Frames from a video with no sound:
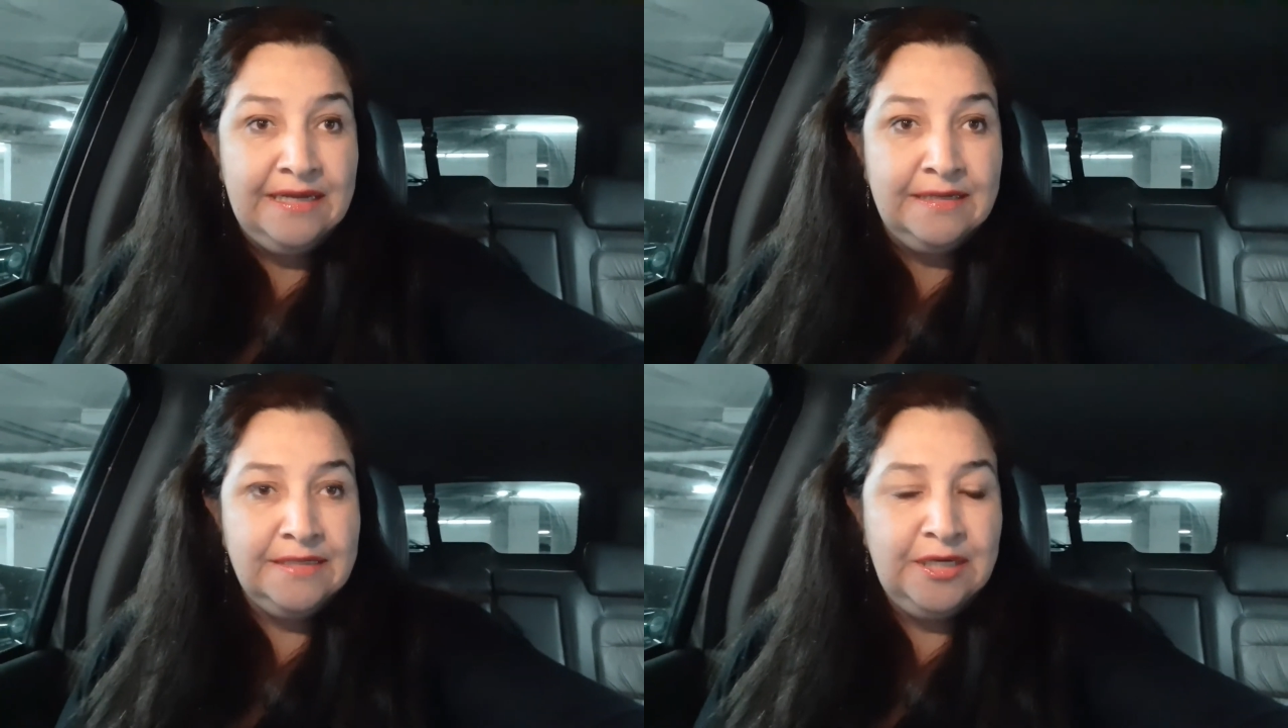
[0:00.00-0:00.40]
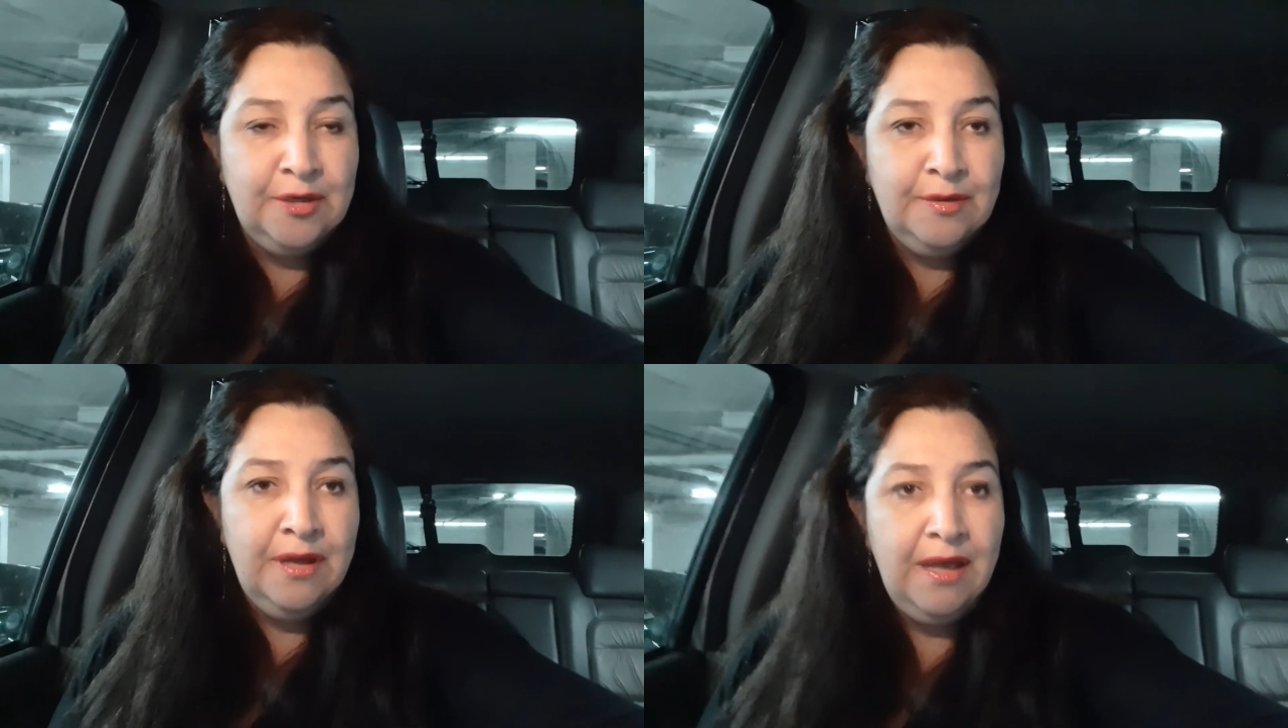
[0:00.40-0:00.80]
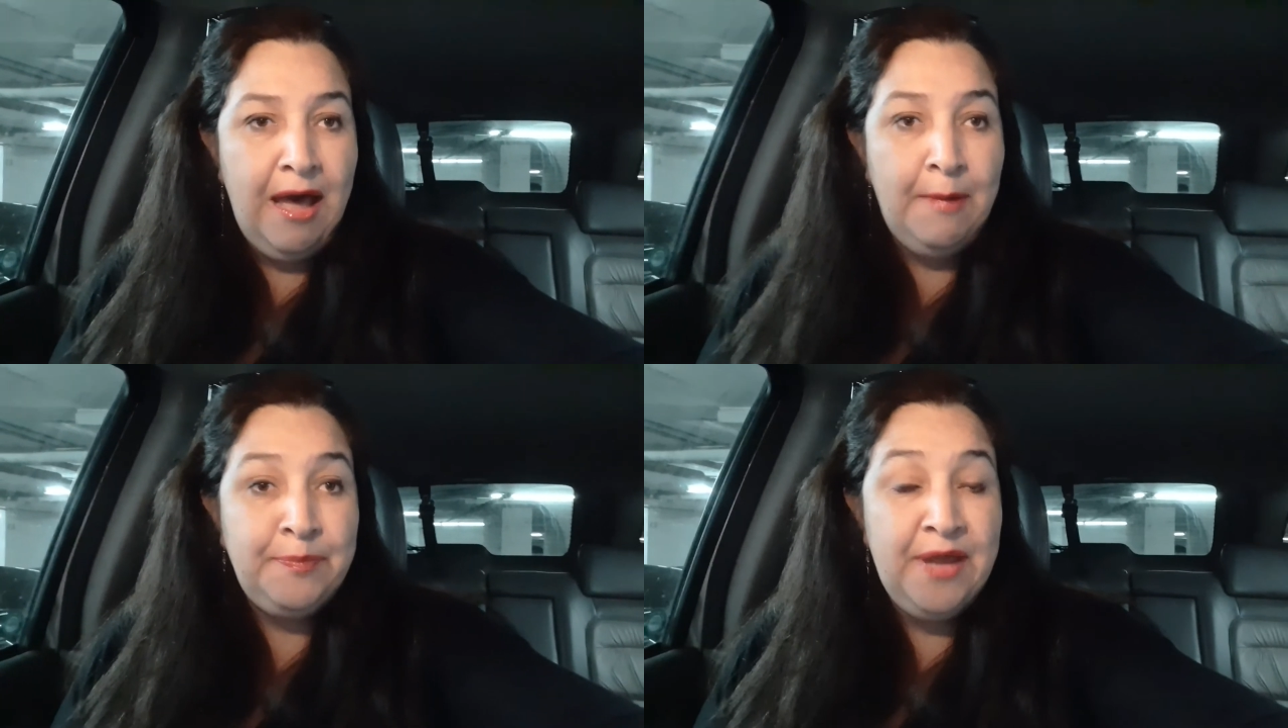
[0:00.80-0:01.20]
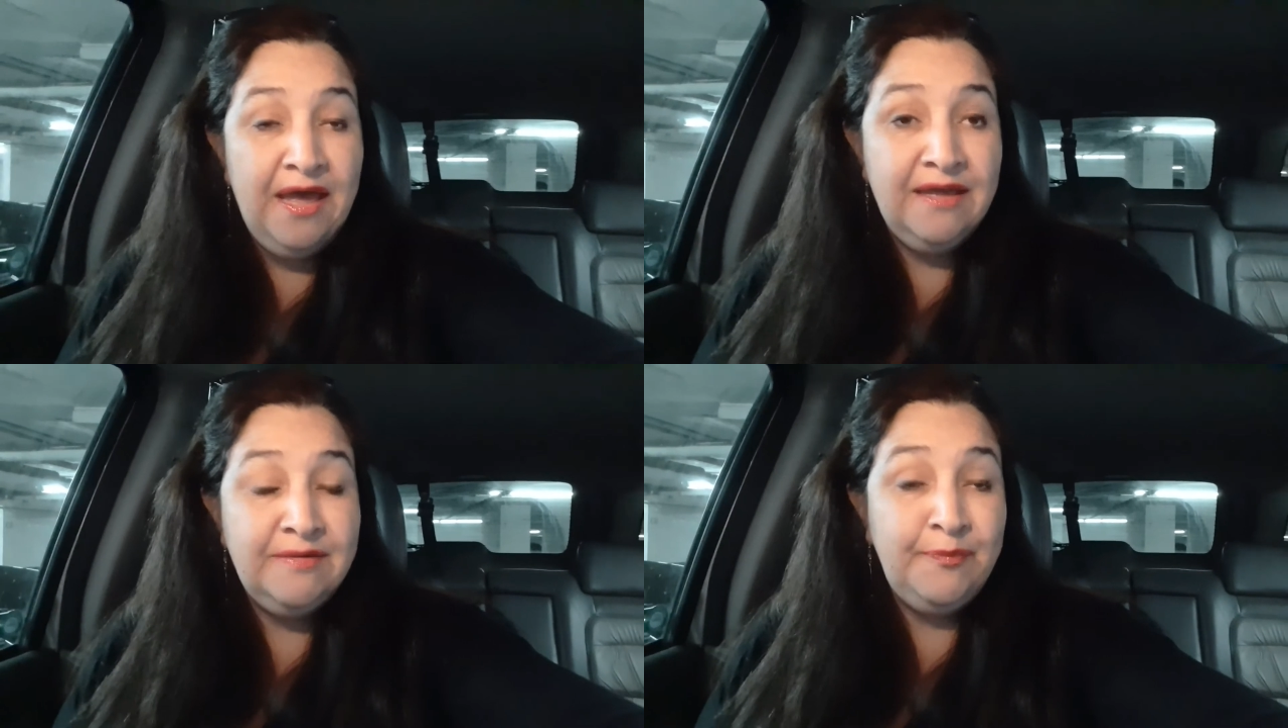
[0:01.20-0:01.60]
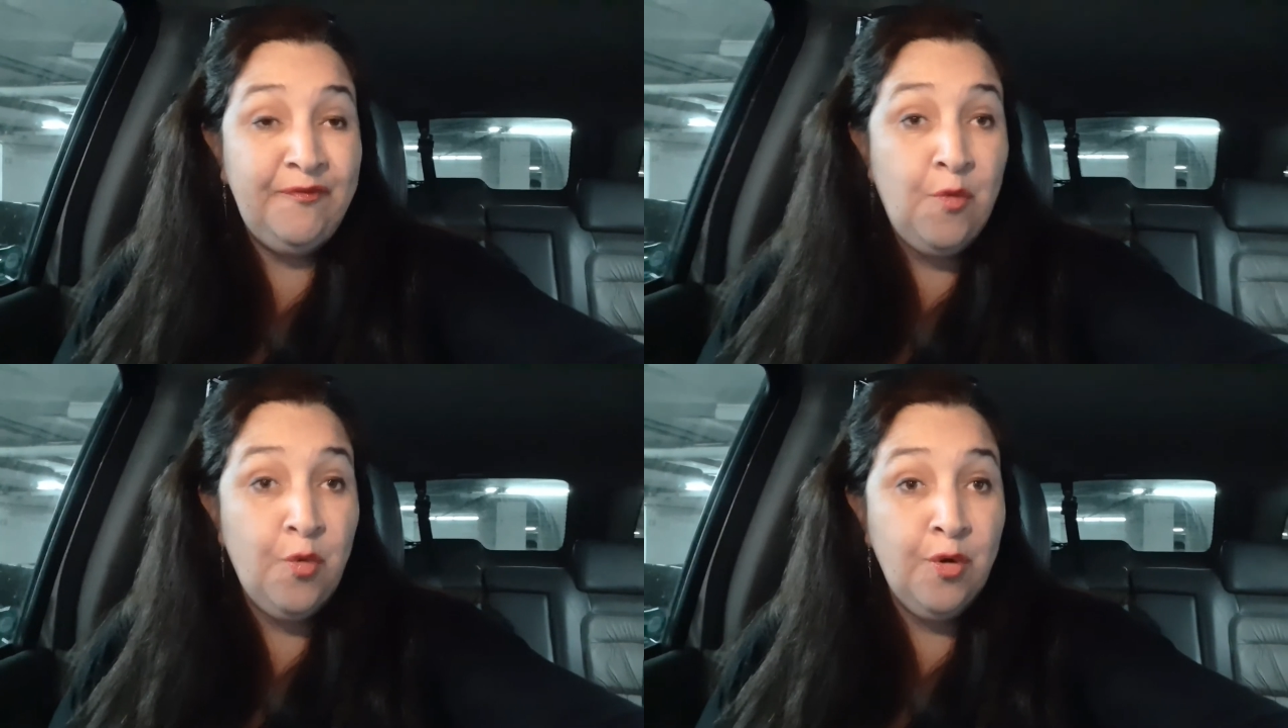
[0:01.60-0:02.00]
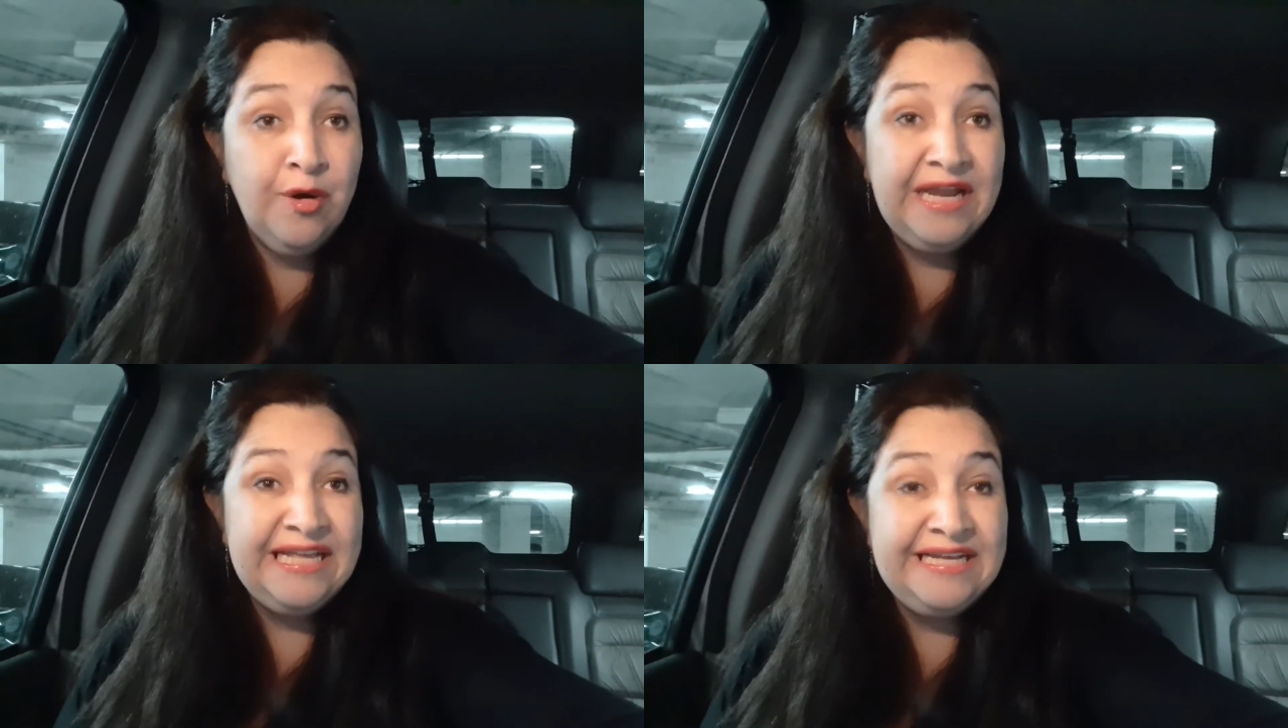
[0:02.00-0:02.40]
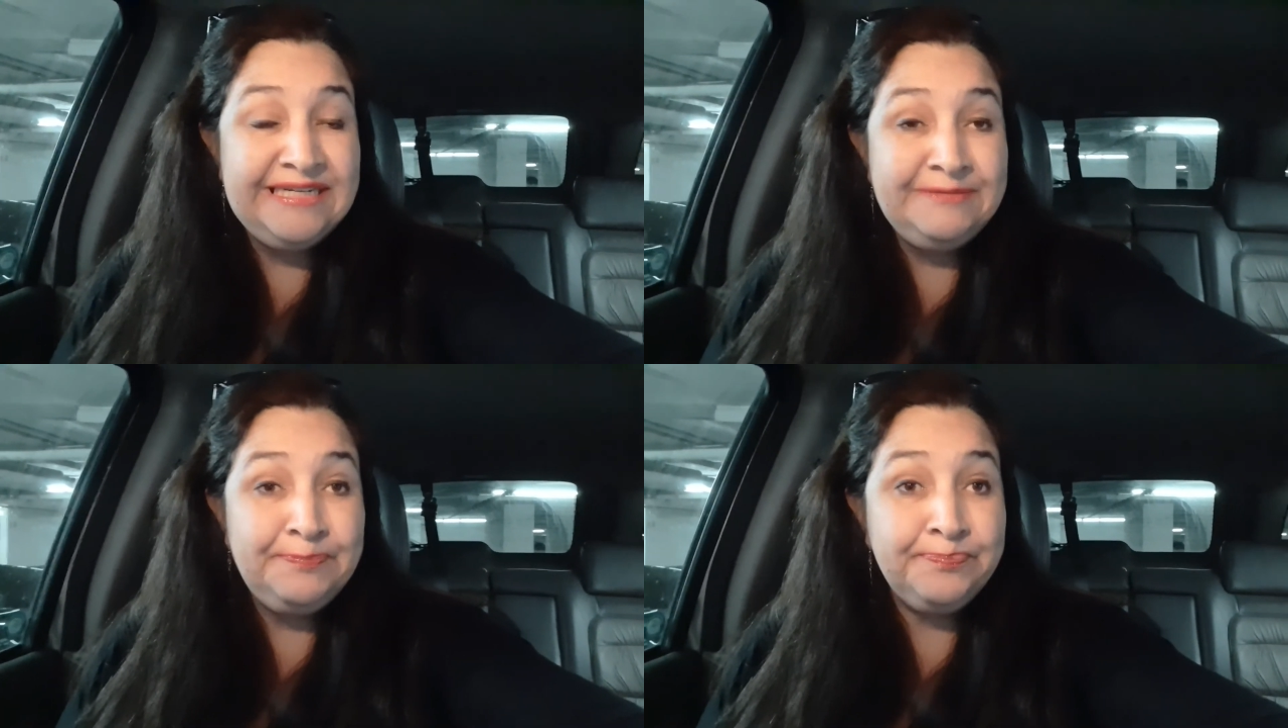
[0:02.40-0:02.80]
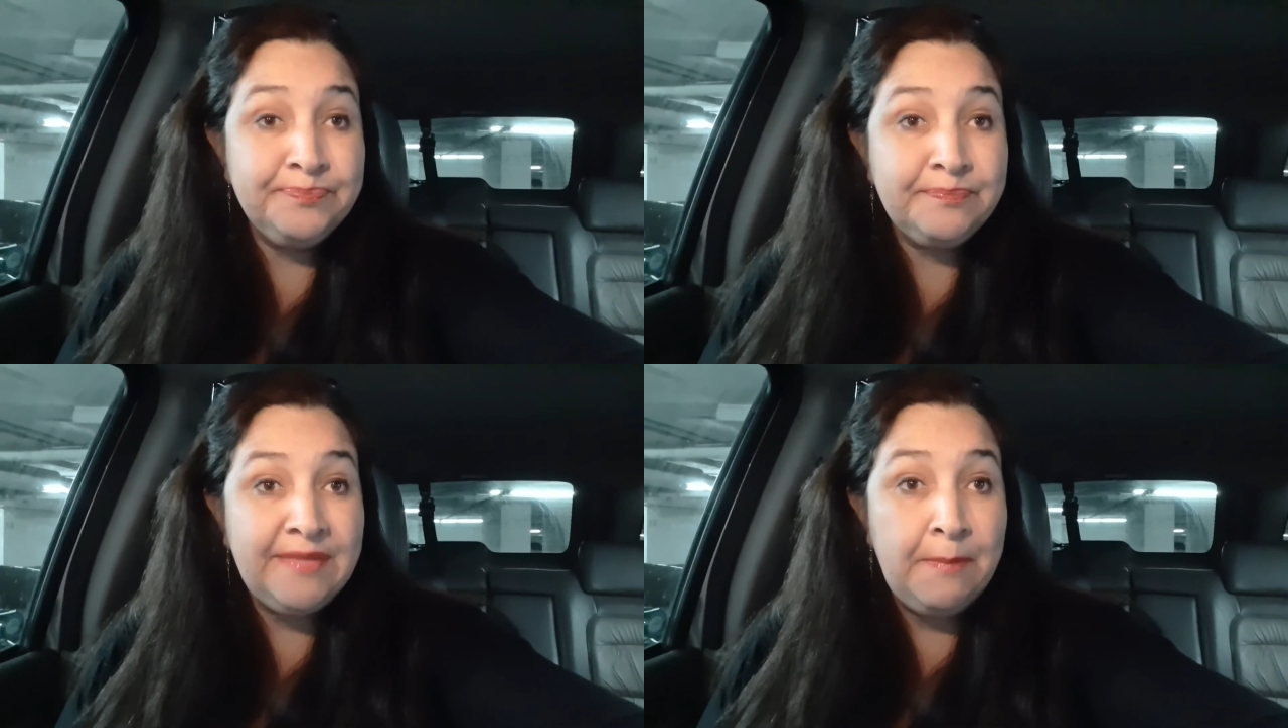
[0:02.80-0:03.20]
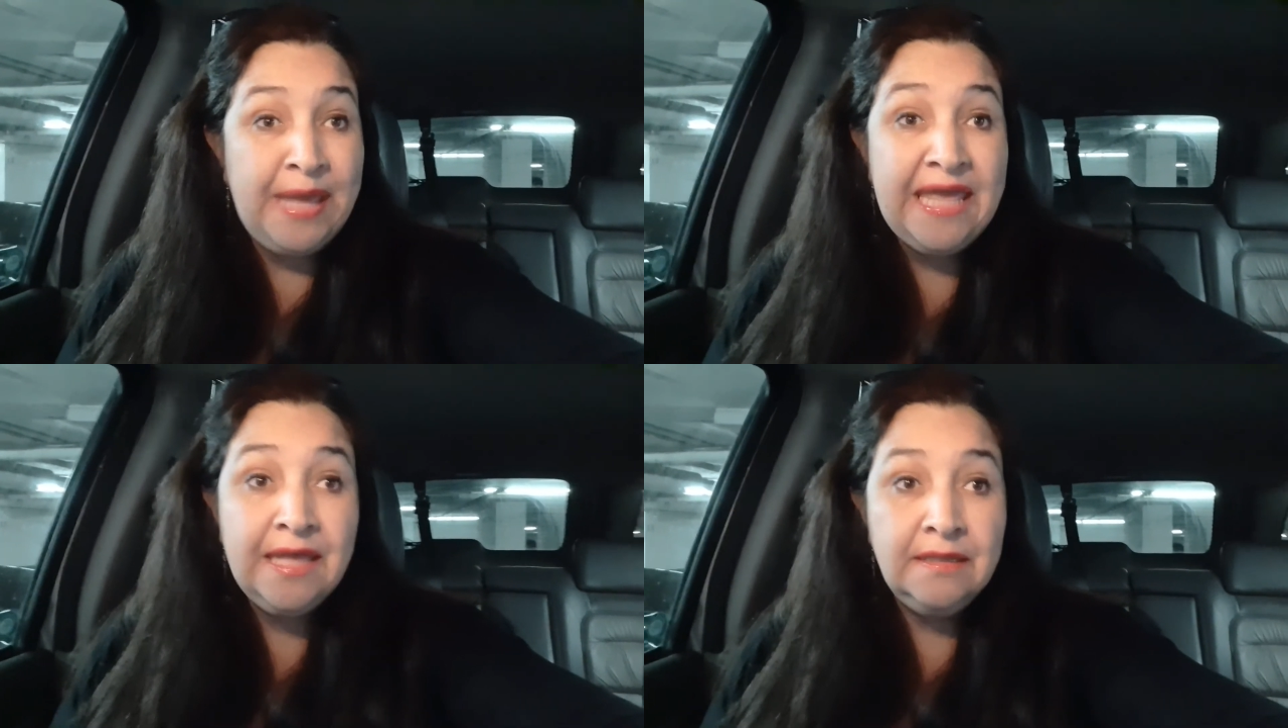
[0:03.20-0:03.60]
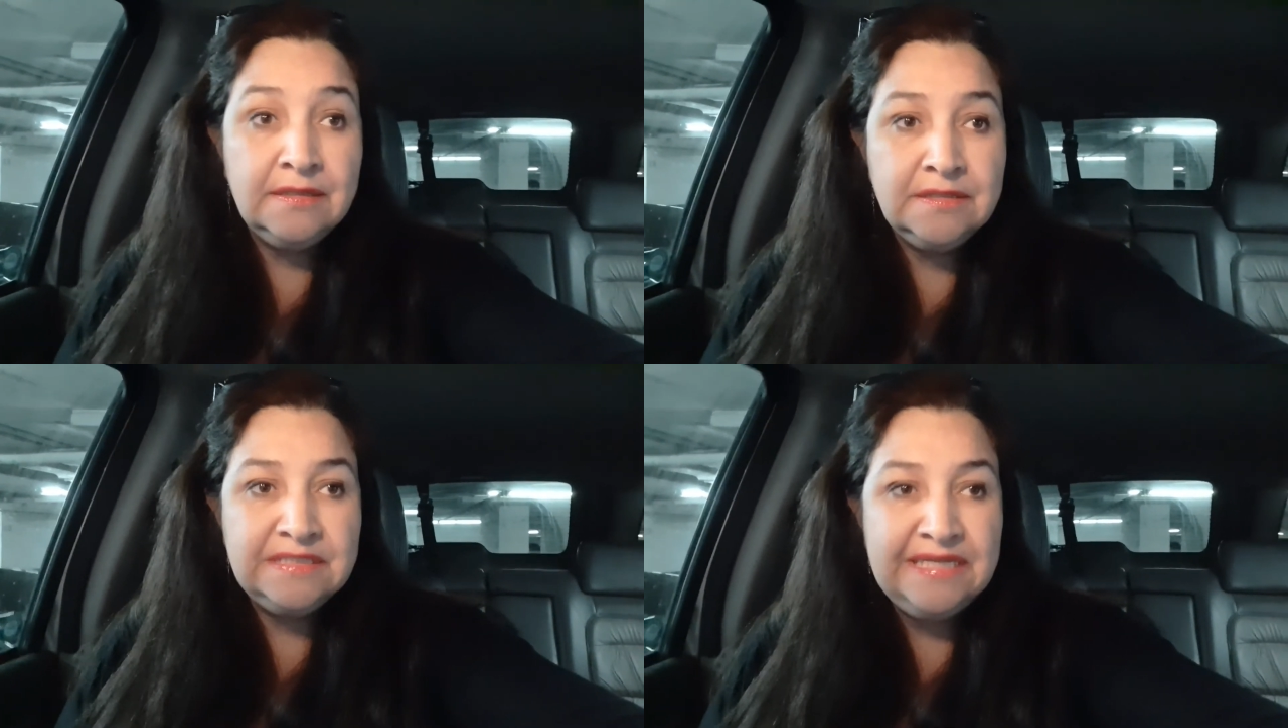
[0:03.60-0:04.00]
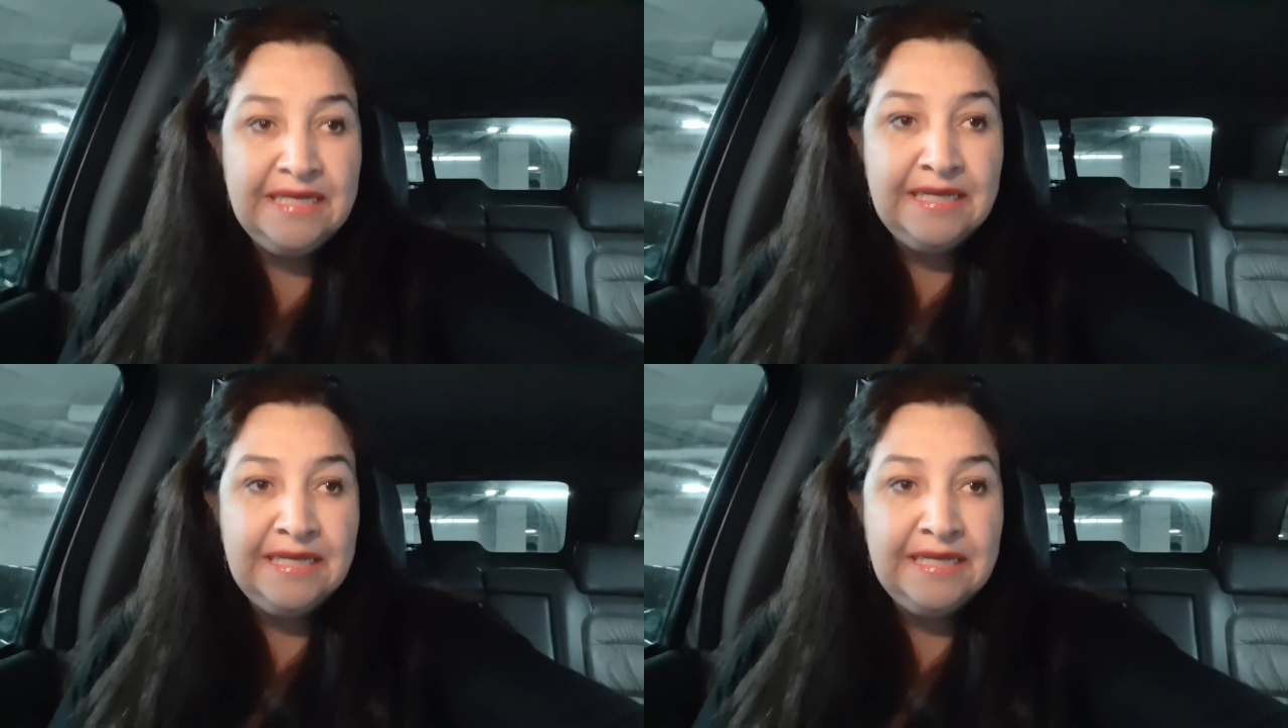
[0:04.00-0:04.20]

you know, up for um, painkillers.